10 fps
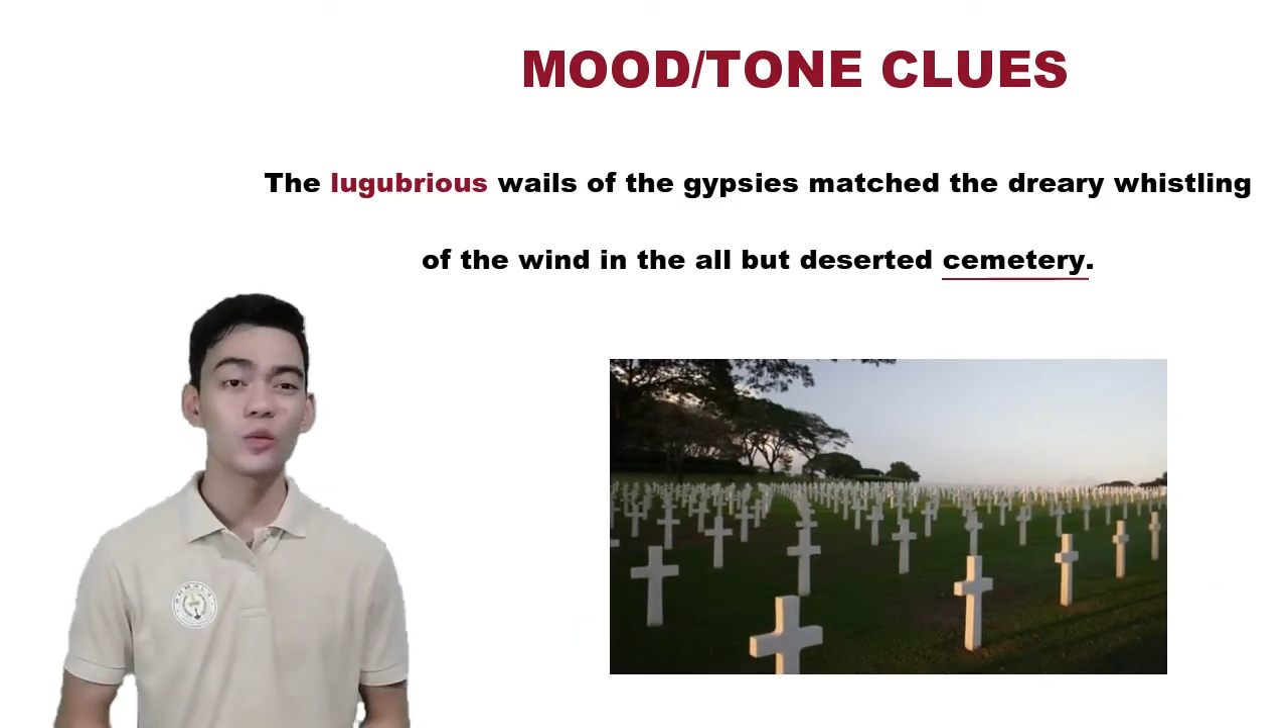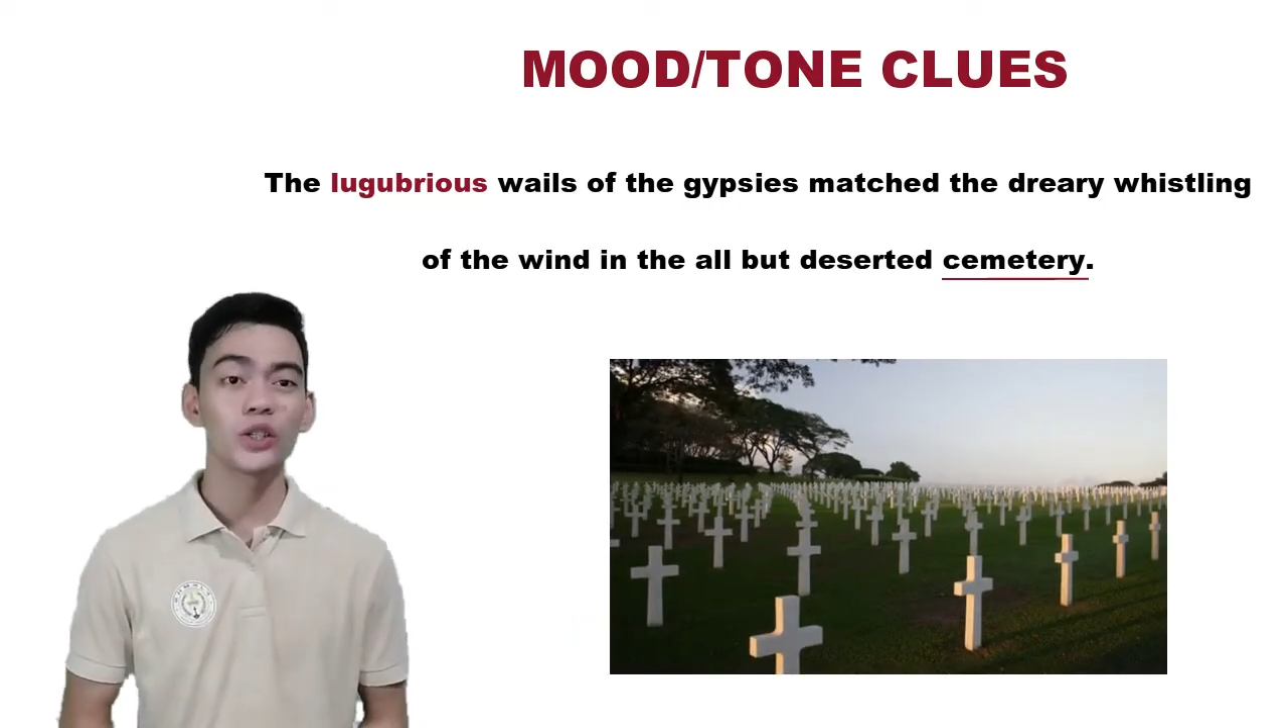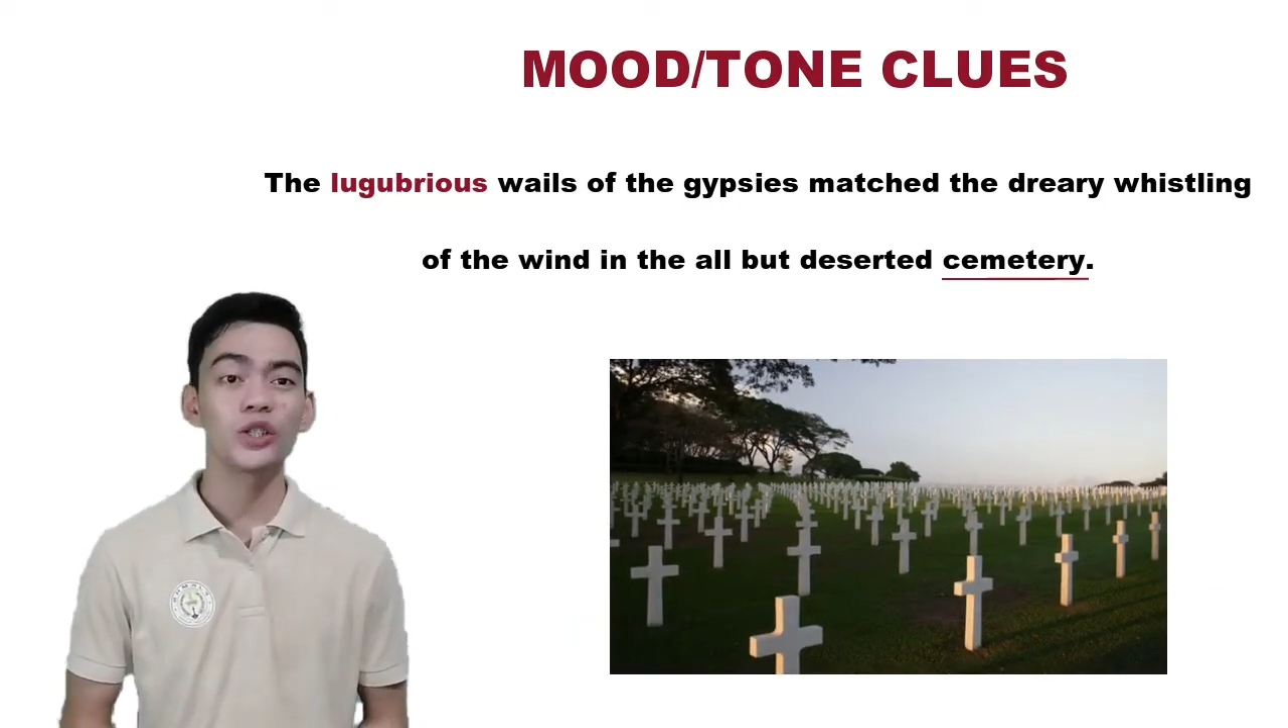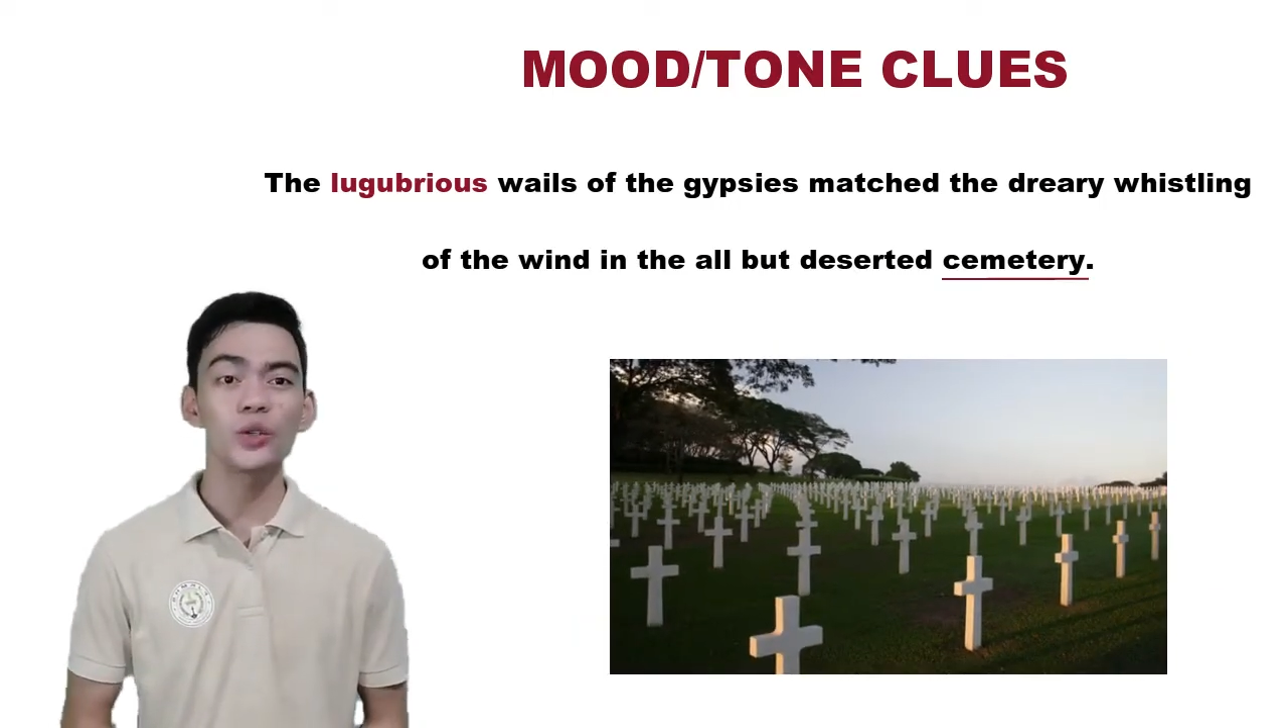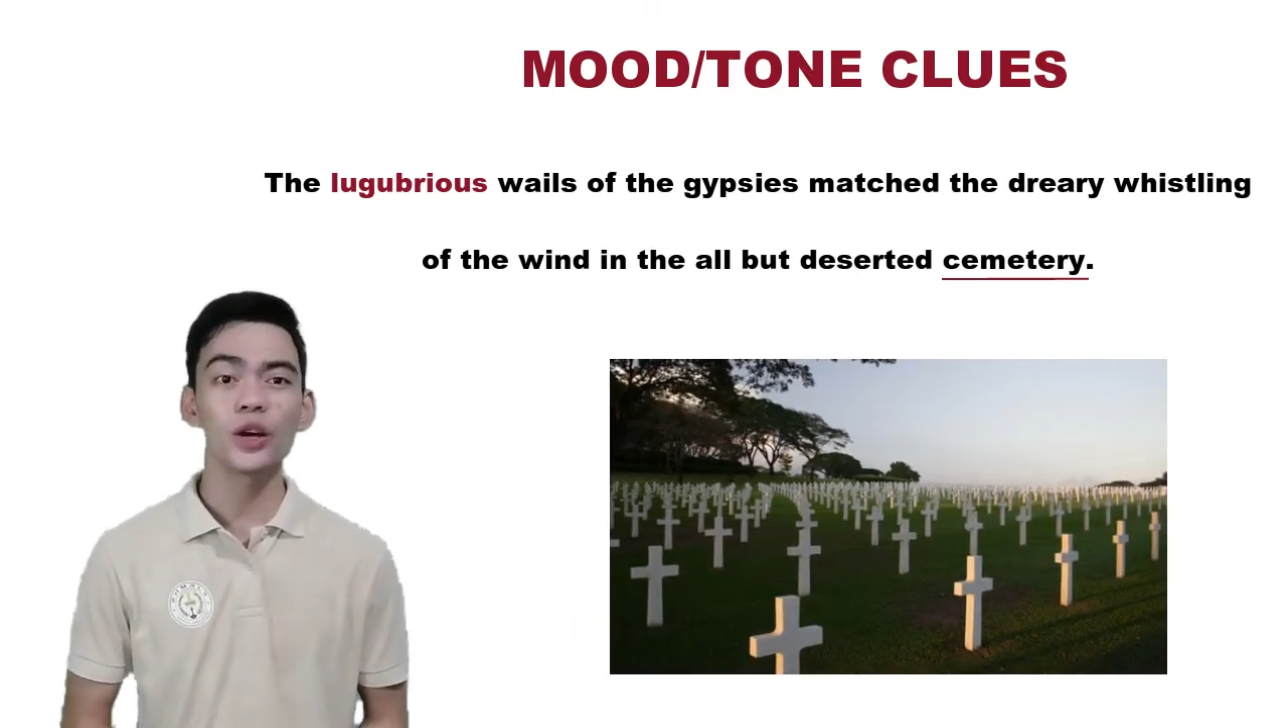
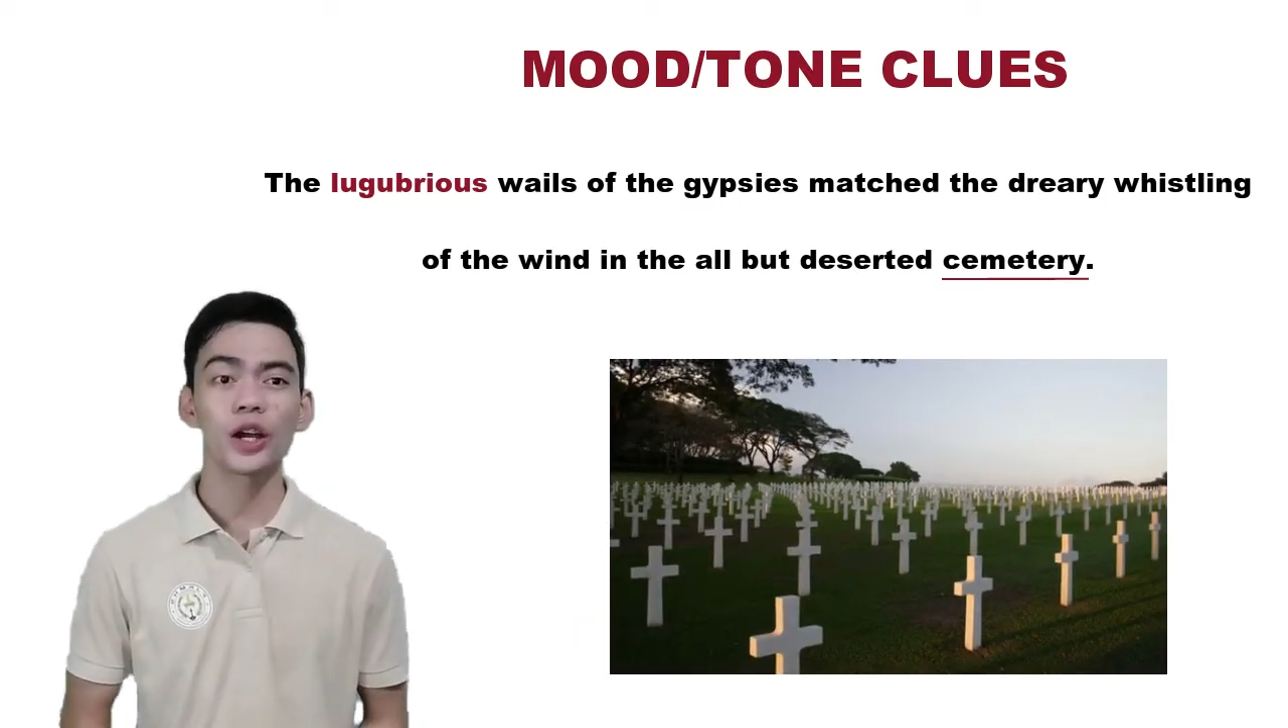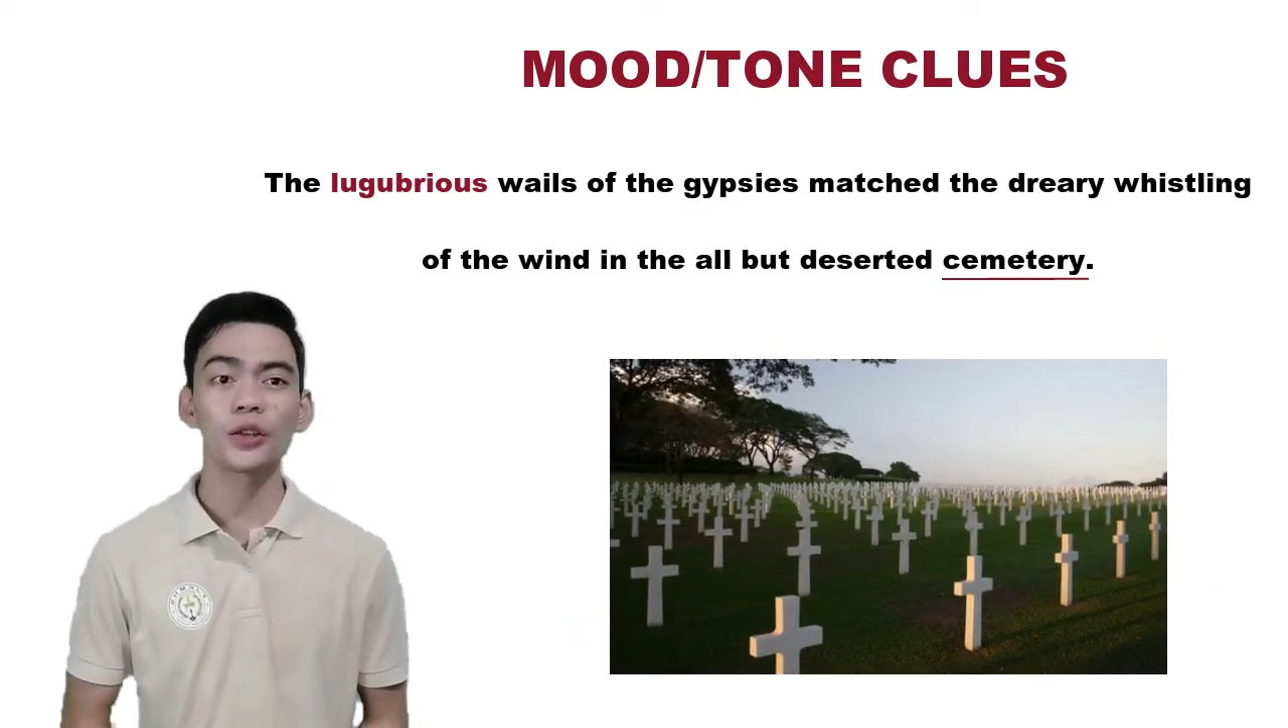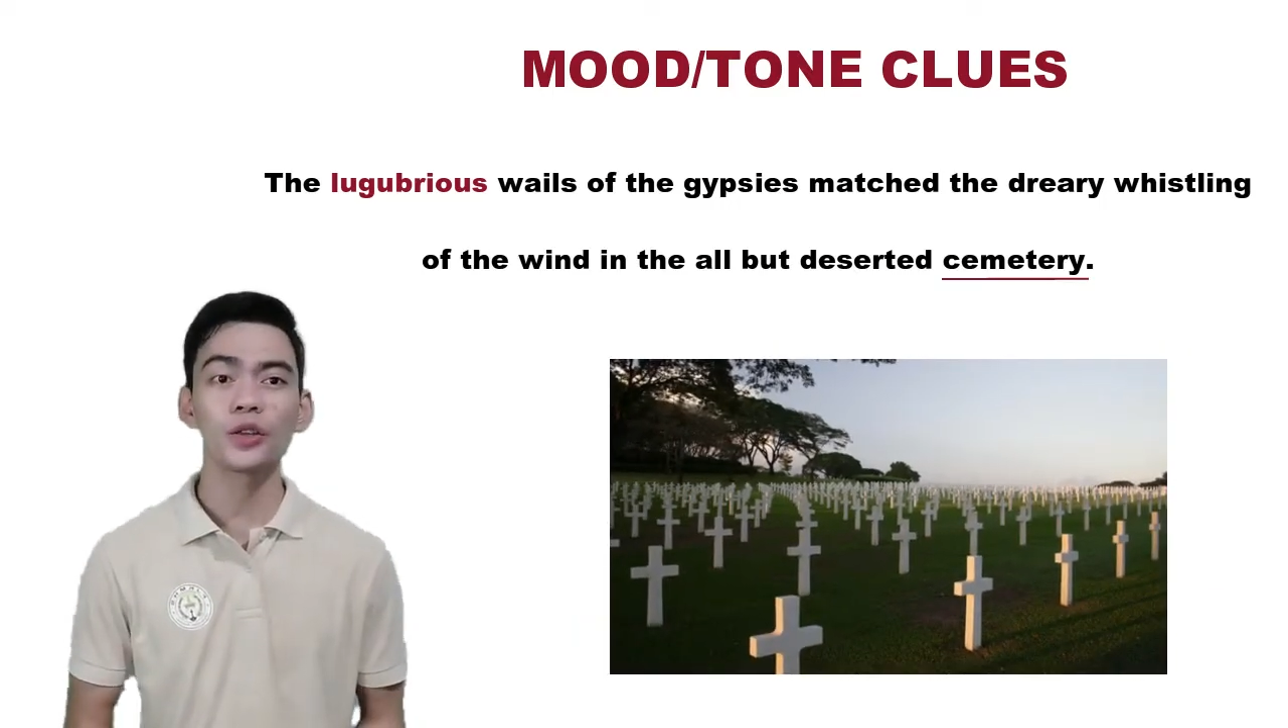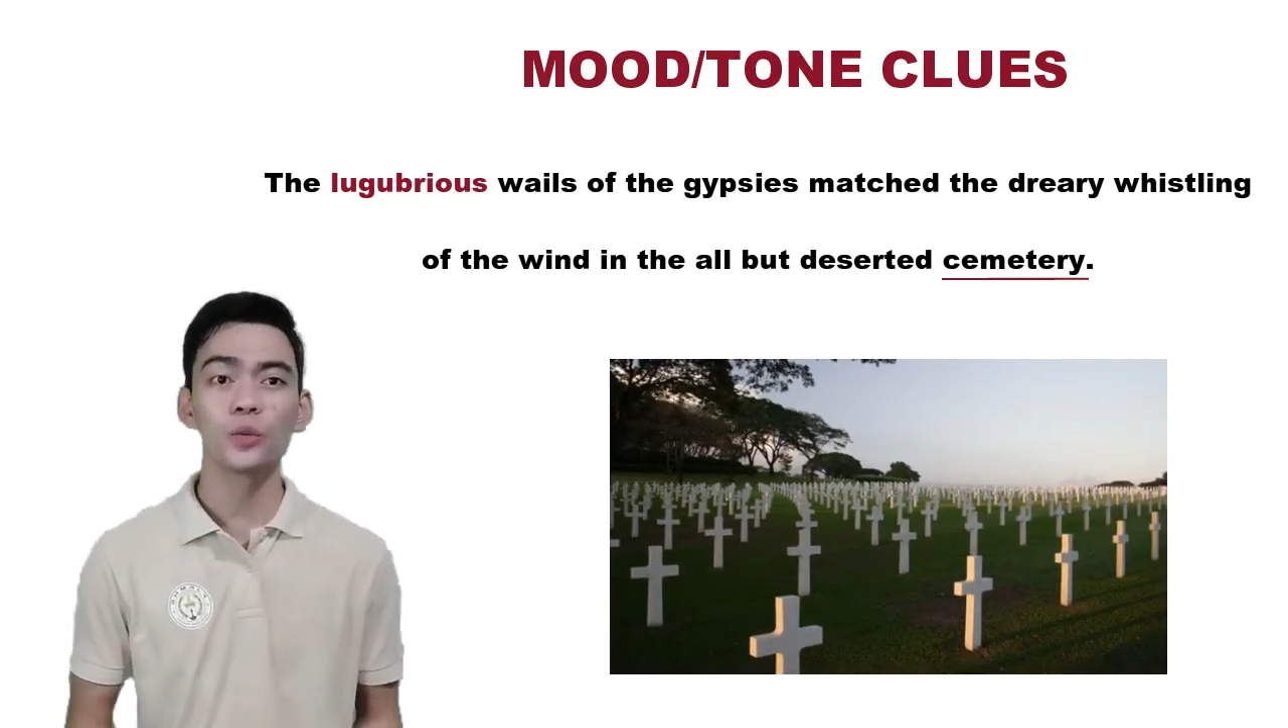when you heard